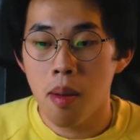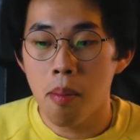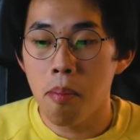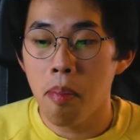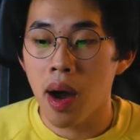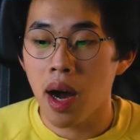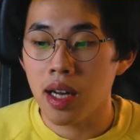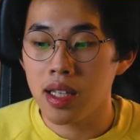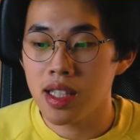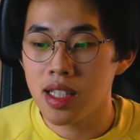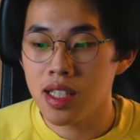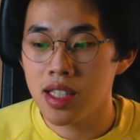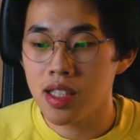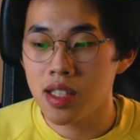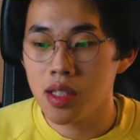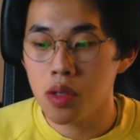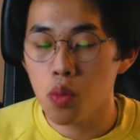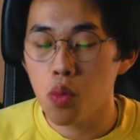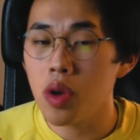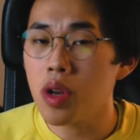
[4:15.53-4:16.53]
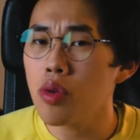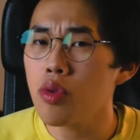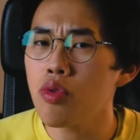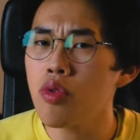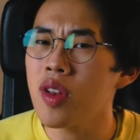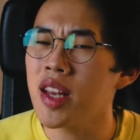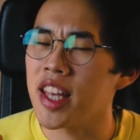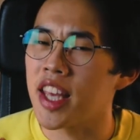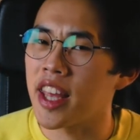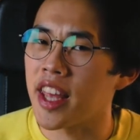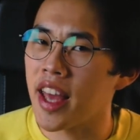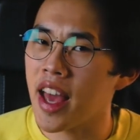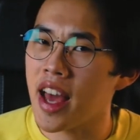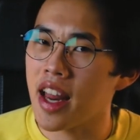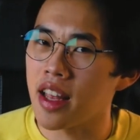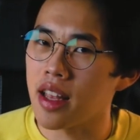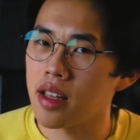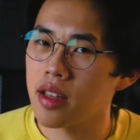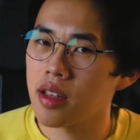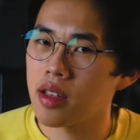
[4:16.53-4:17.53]
but we don't really
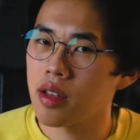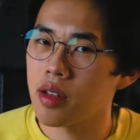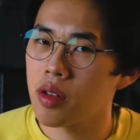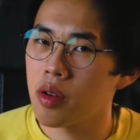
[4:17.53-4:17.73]
get it.